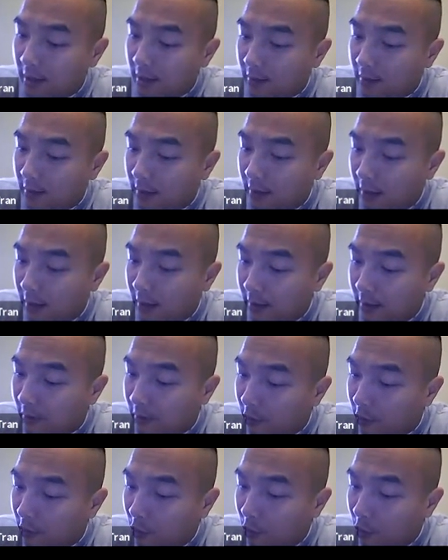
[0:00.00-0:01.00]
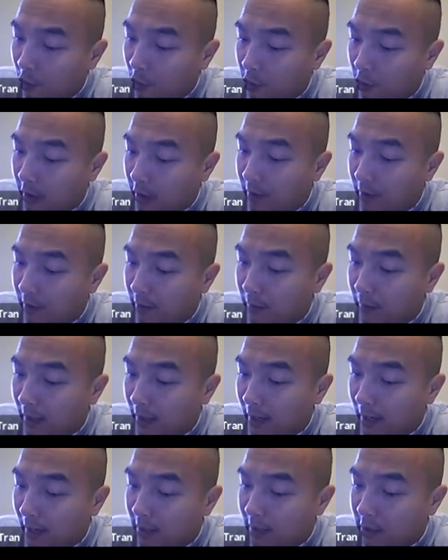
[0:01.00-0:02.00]
And then, or it
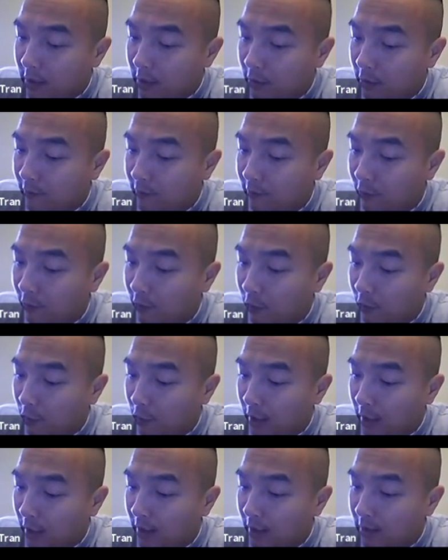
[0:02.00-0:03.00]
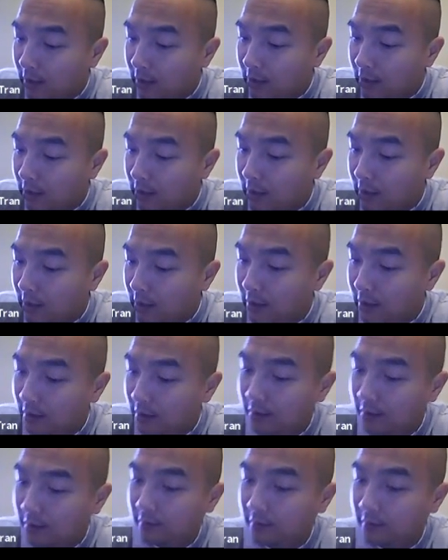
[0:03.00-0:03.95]
might ask you for the range.